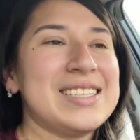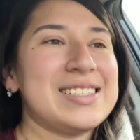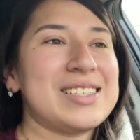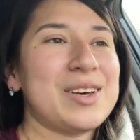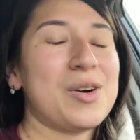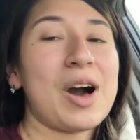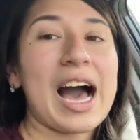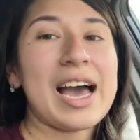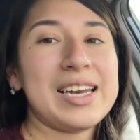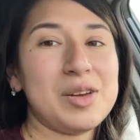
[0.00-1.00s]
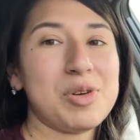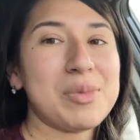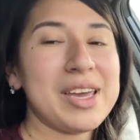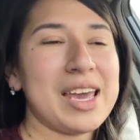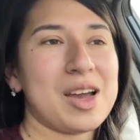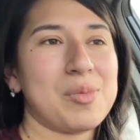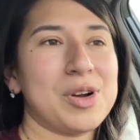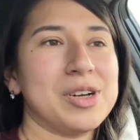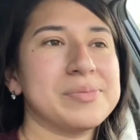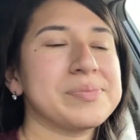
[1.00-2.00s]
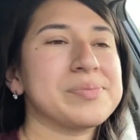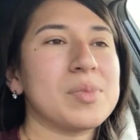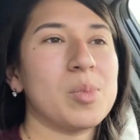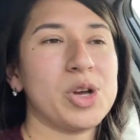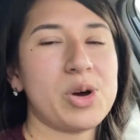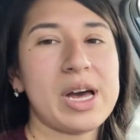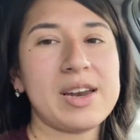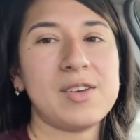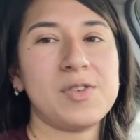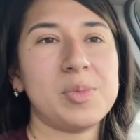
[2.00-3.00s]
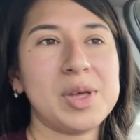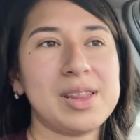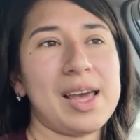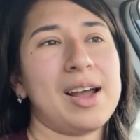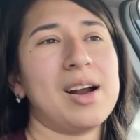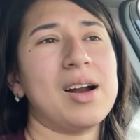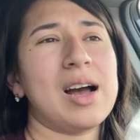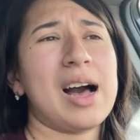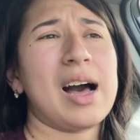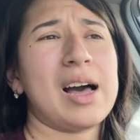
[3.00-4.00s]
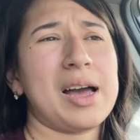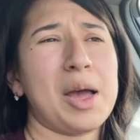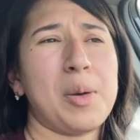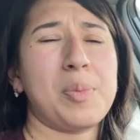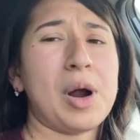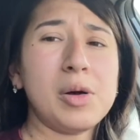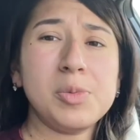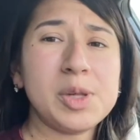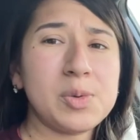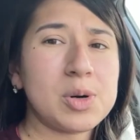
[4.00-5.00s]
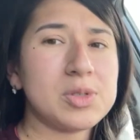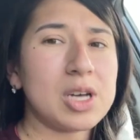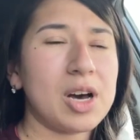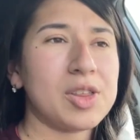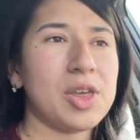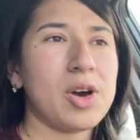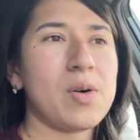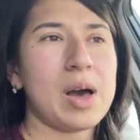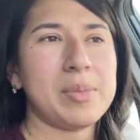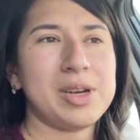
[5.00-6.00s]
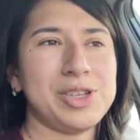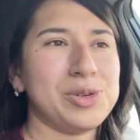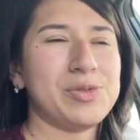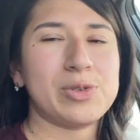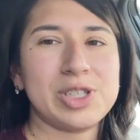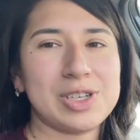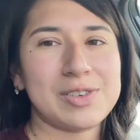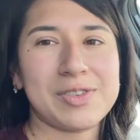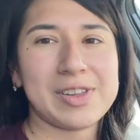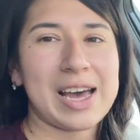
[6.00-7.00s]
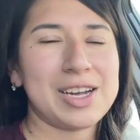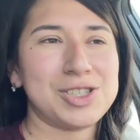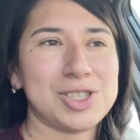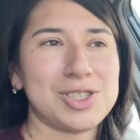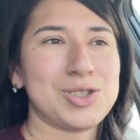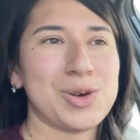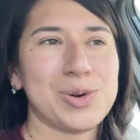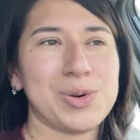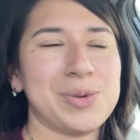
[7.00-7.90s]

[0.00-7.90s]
So I did bring my camera. I'm gonna go ahead and film in there. I probably won't talk though. I'm gonna do a voiceover for that just so